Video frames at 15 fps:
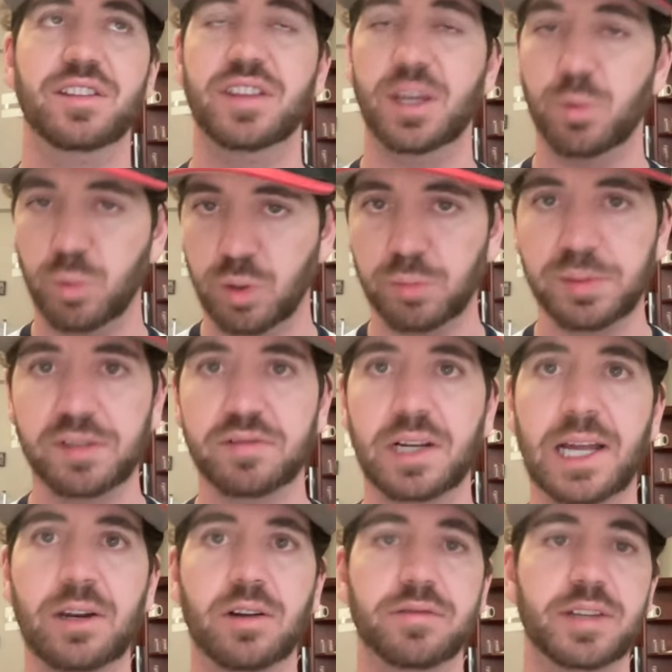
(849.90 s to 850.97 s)
They will be
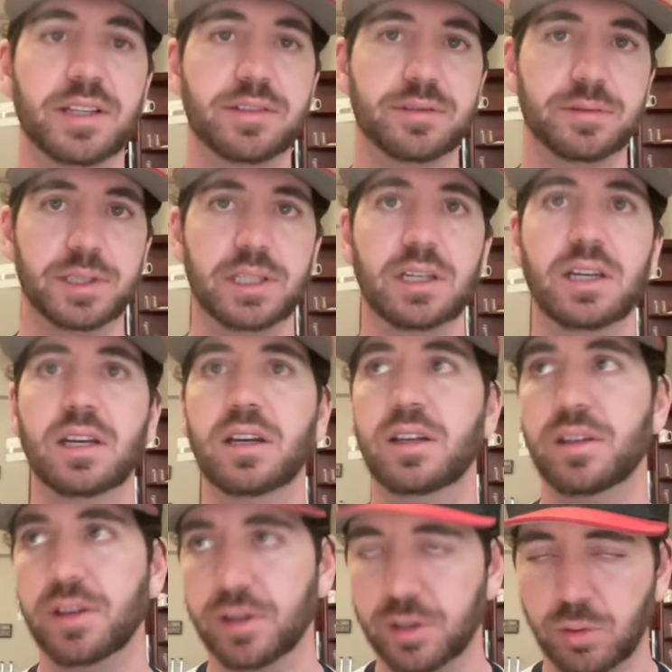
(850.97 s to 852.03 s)
fine offensively.
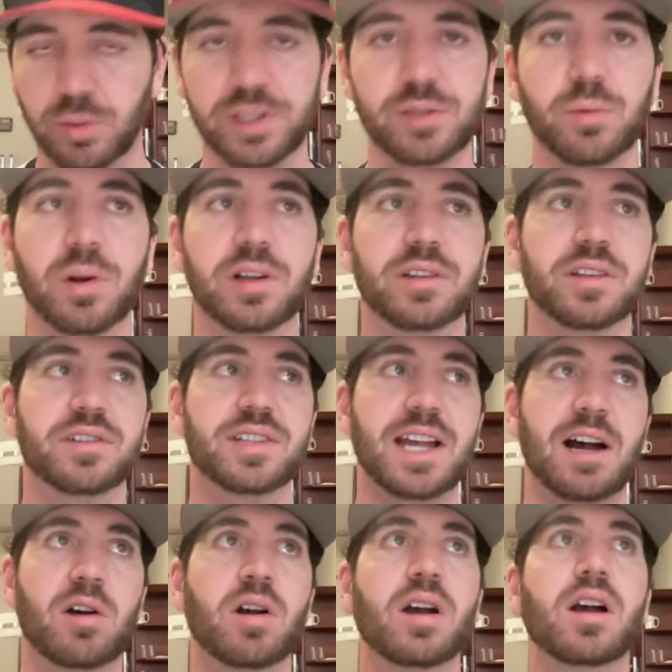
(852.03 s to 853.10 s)
They're going to work this
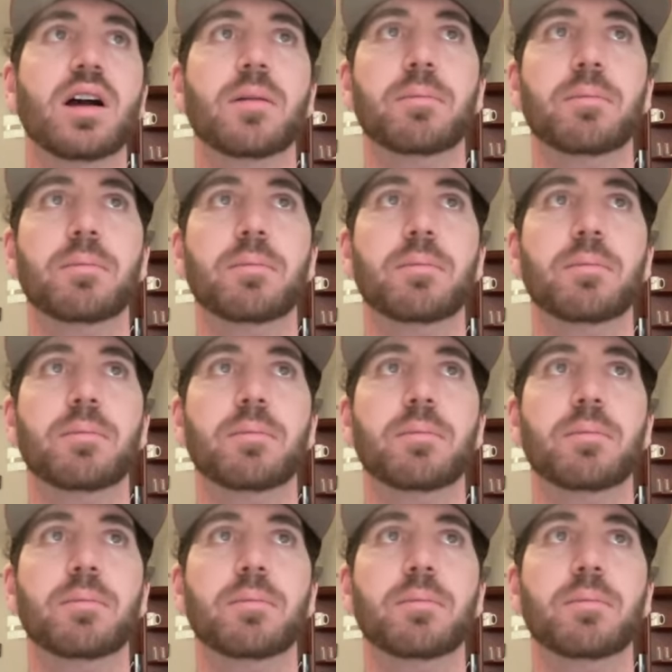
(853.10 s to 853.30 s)
out.